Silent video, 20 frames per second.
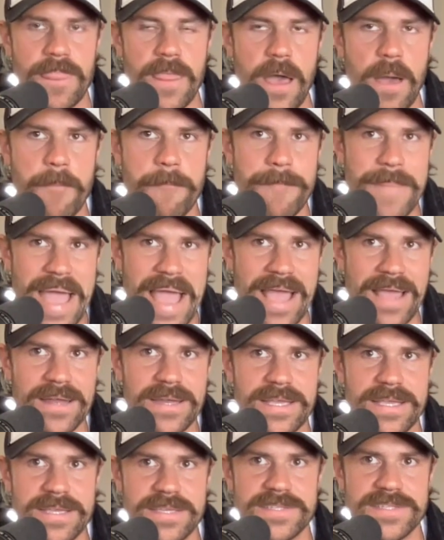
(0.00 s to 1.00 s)
a man
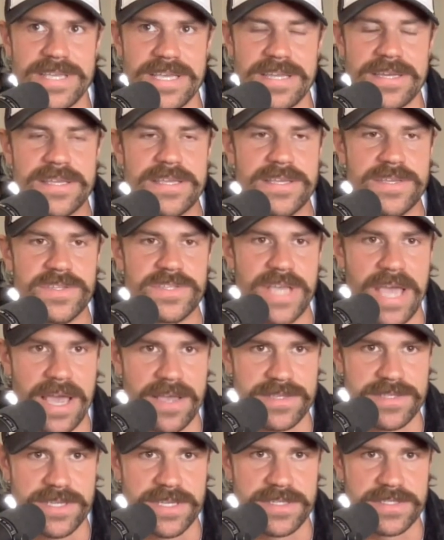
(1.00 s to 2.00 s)
is in his
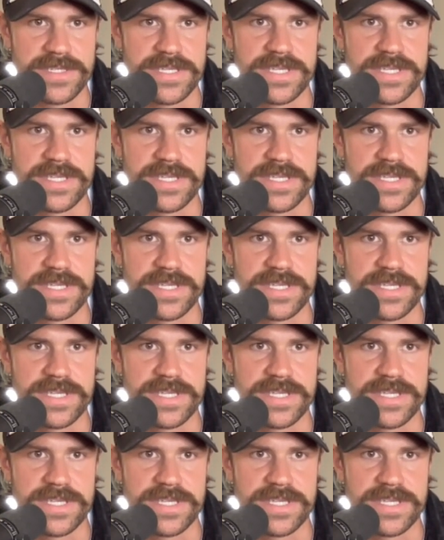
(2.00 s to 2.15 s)
essence.